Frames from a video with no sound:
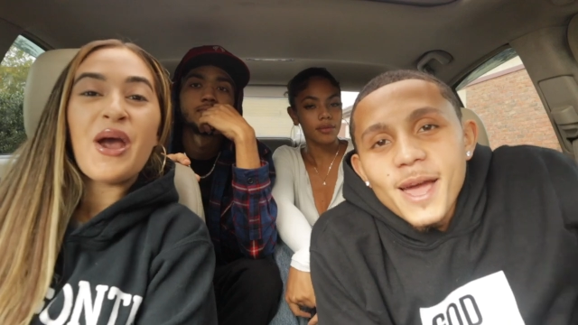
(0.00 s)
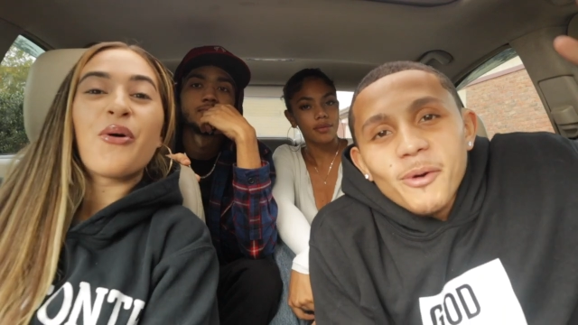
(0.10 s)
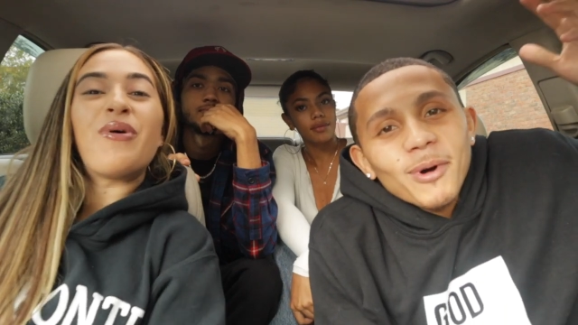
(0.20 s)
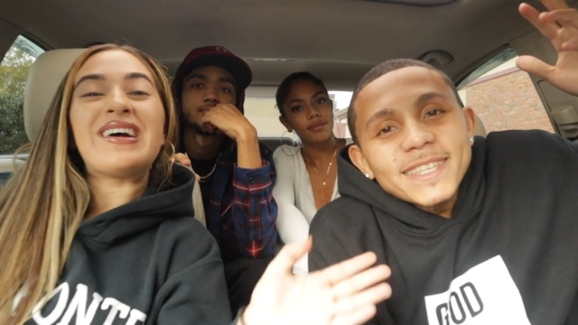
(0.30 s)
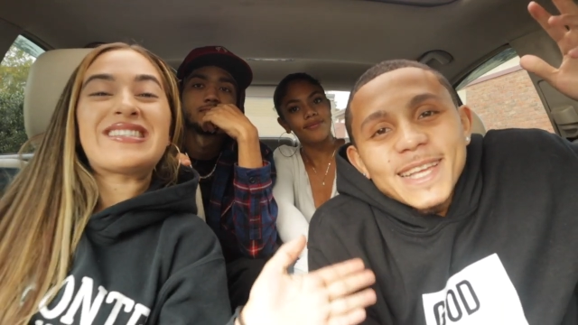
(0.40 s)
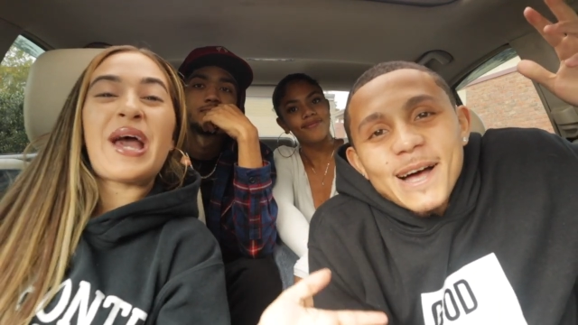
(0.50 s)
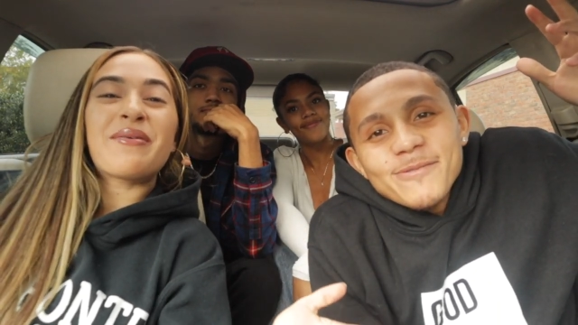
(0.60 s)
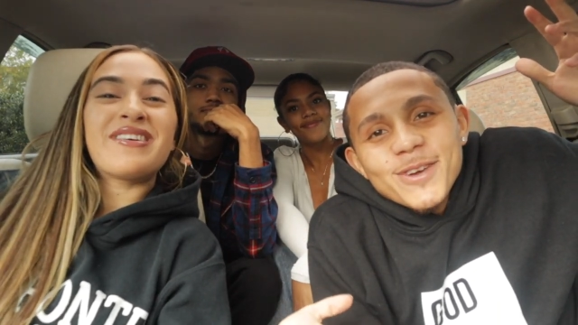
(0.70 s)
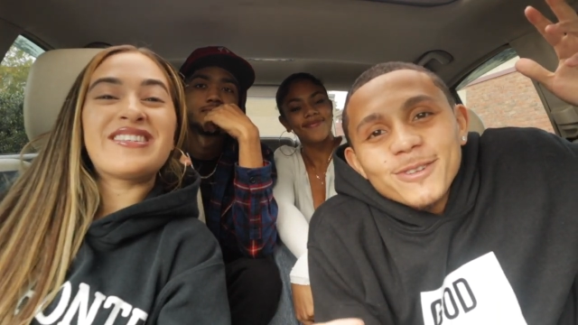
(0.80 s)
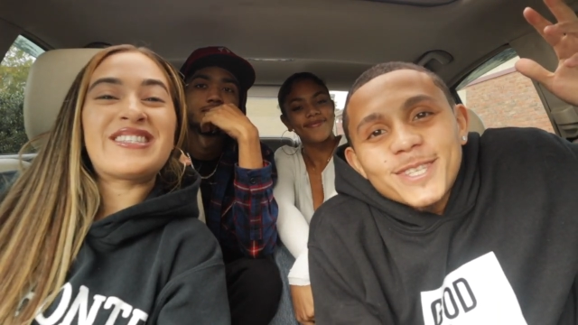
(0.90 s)
Speaker 1: What's,
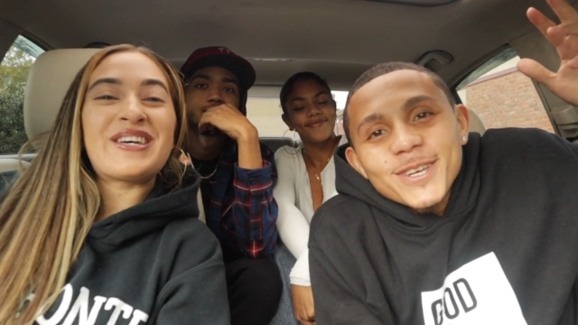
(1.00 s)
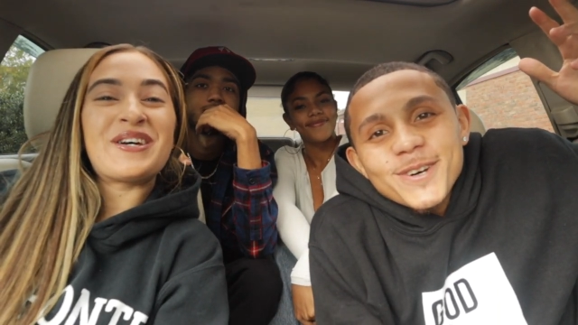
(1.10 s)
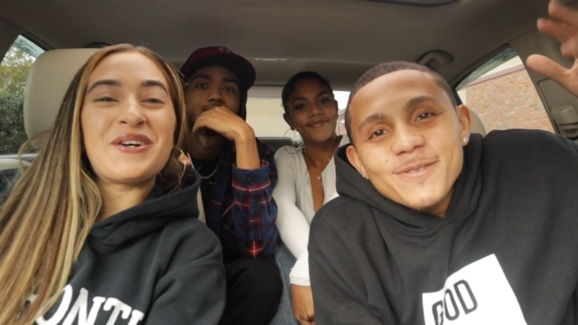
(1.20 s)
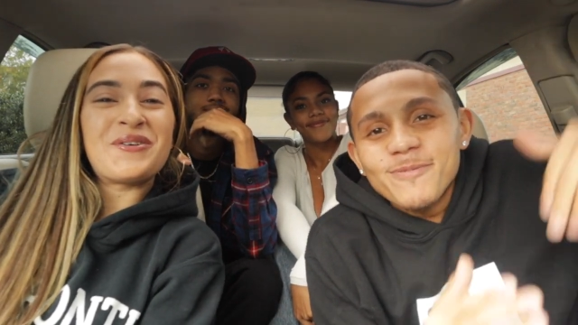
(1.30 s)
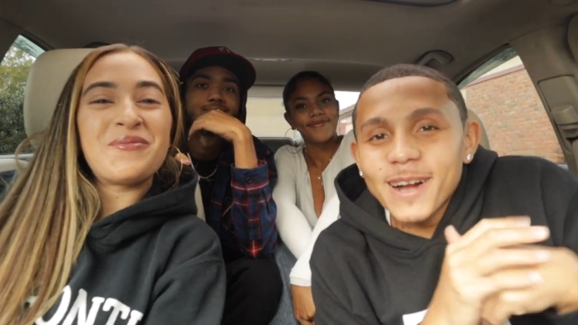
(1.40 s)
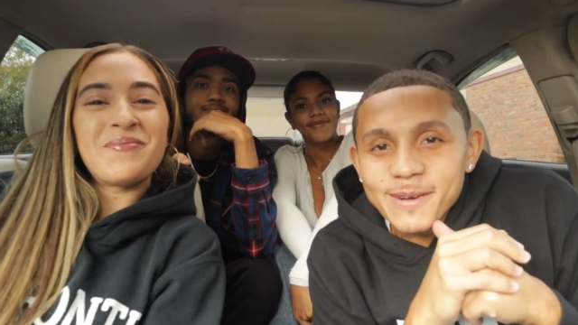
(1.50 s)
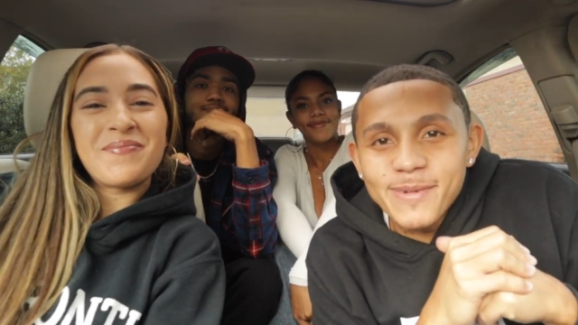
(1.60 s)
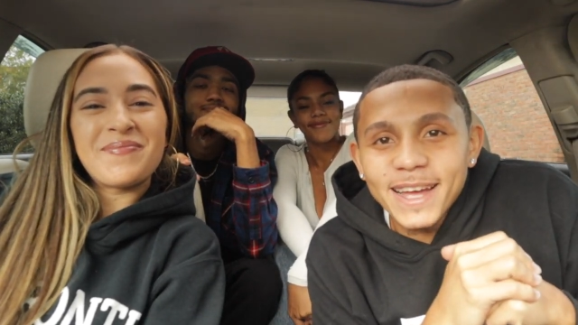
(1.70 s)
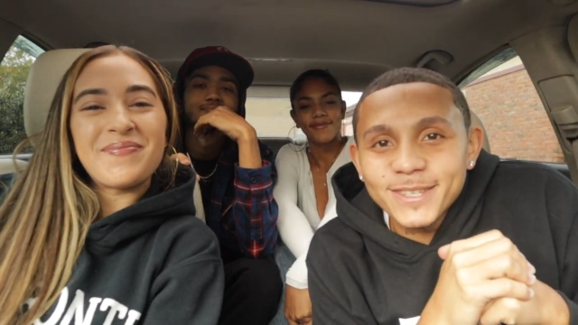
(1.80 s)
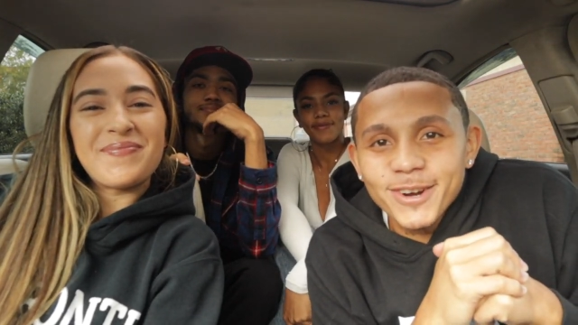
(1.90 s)
What's up, YouTube? YouTube?
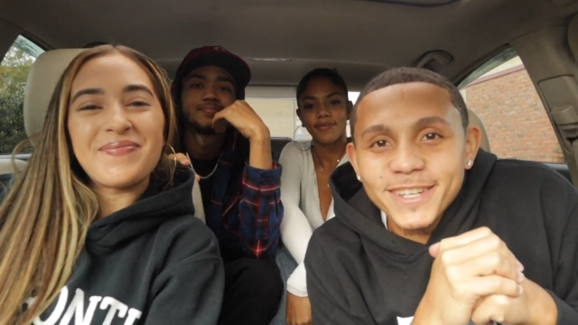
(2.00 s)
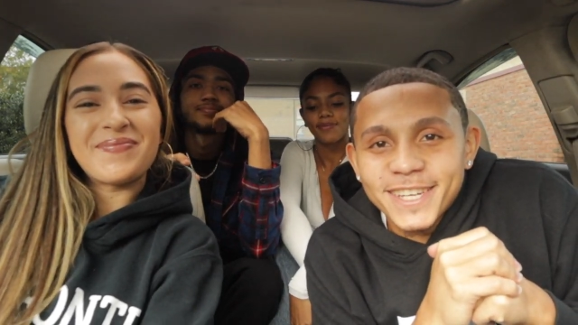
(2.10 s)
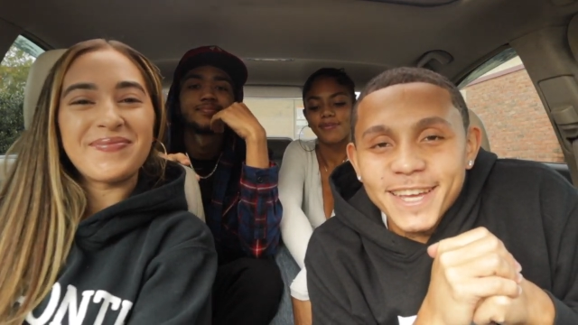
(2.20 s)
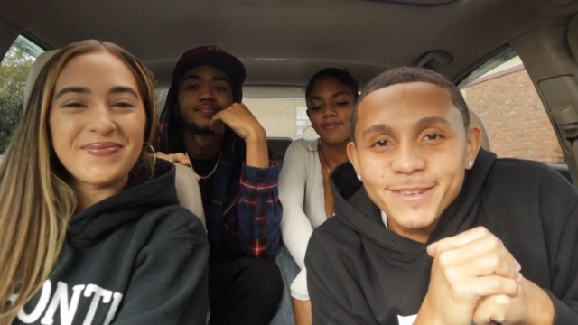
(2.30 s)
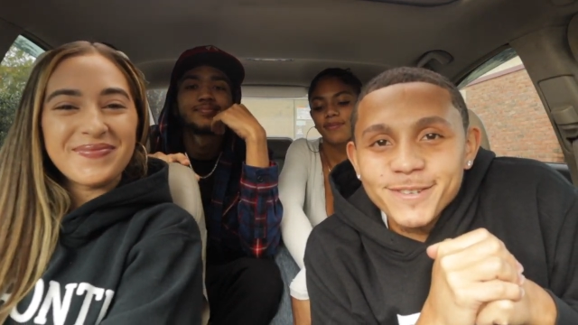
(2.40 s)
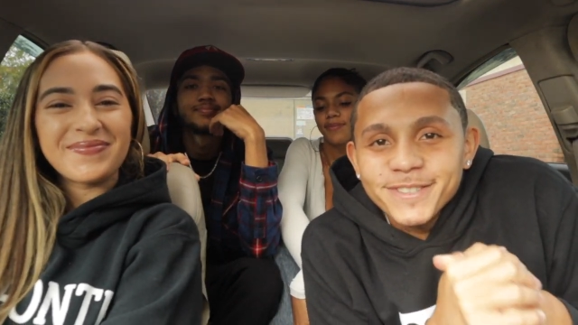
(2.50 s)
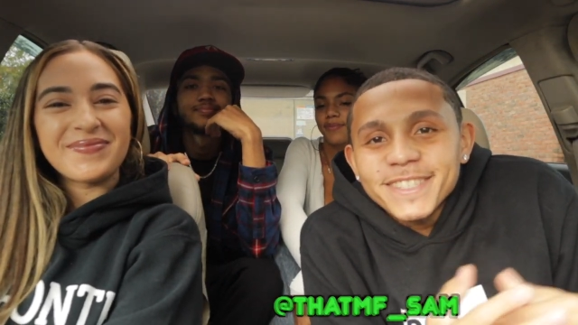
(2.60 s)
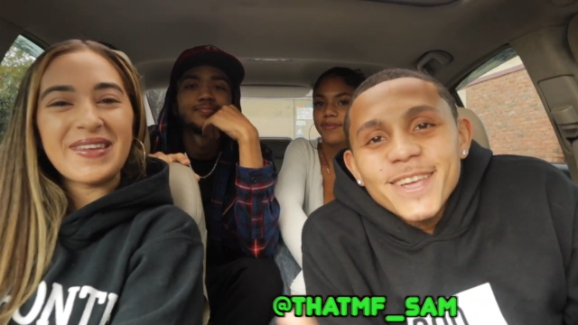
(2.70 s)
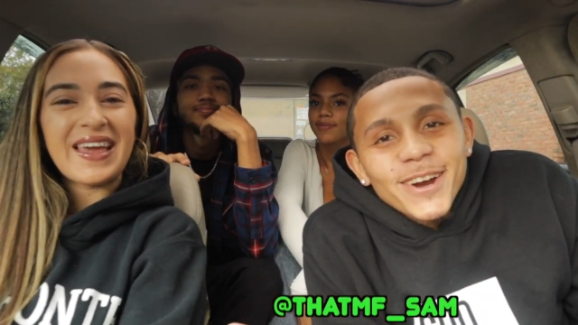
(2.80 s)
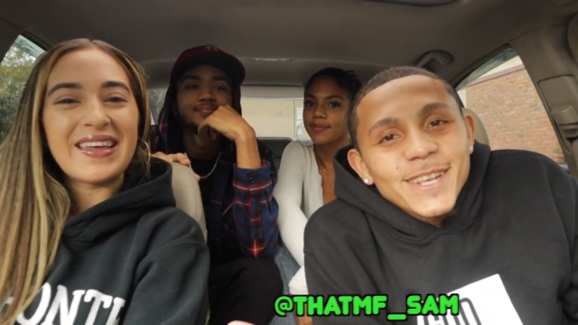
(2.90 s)
Welcome back to our channel.
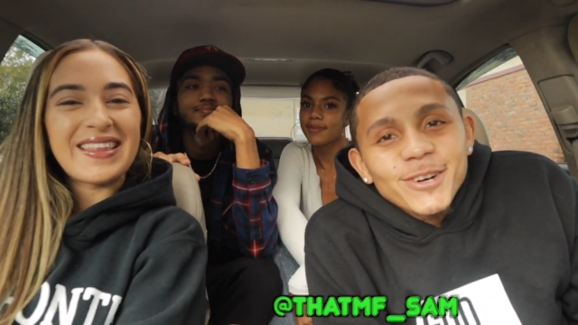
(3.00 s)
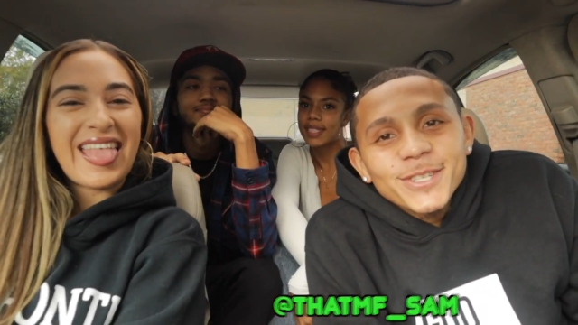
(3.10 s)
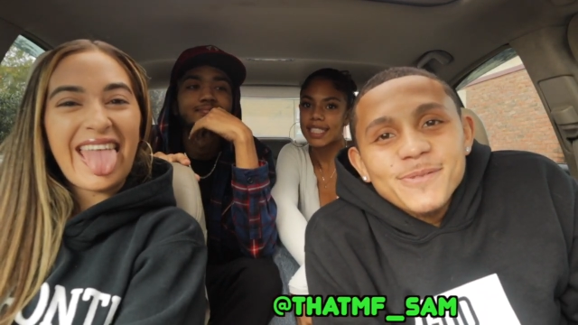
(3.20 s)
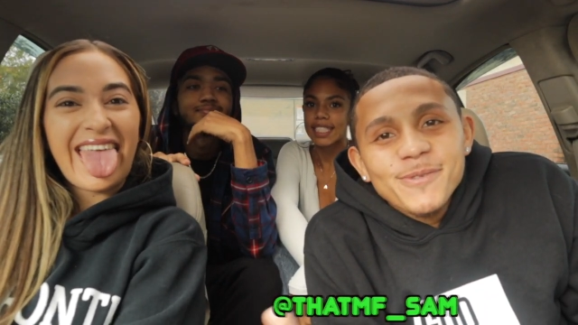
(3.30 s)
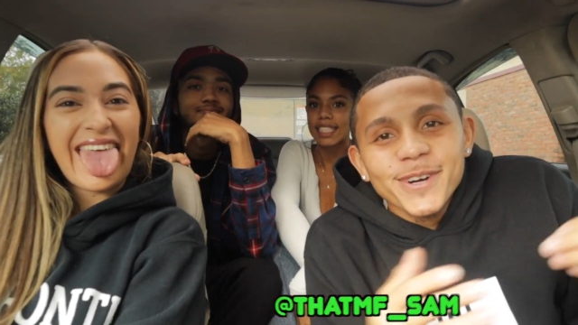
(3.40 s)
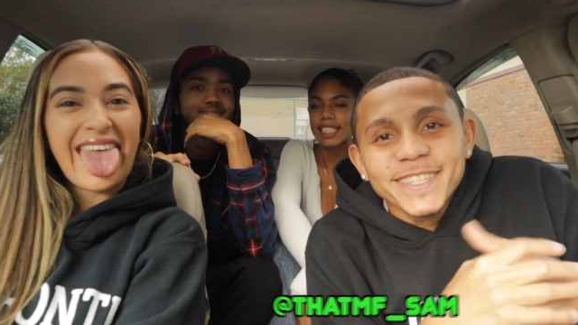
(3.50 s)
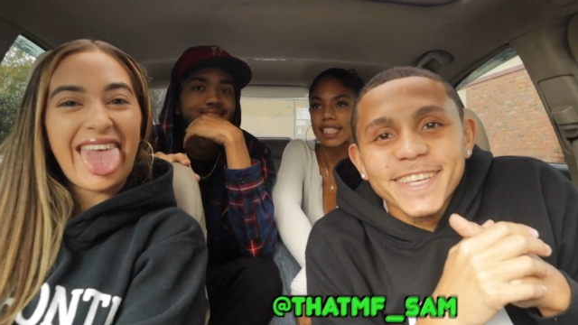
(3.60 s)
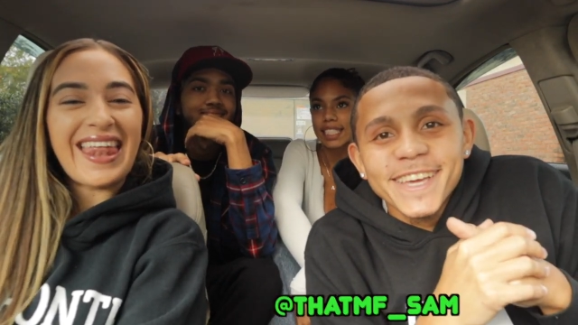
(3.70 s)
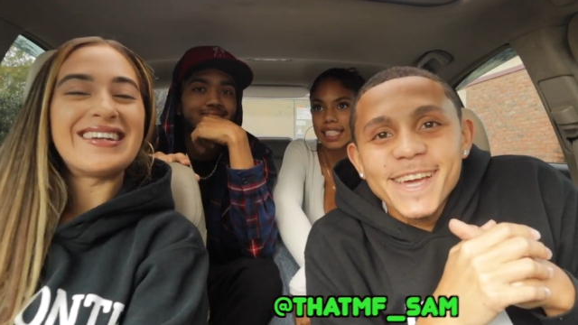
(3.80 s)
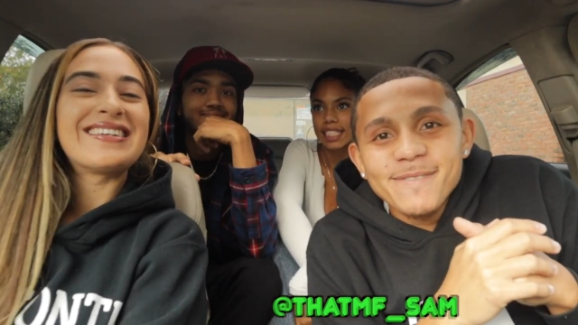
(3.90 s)
You already know it's your boy,
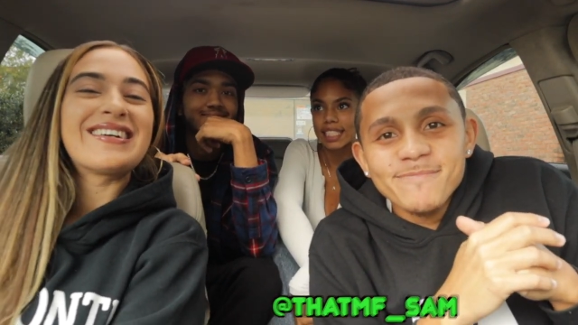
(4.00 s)
Sam.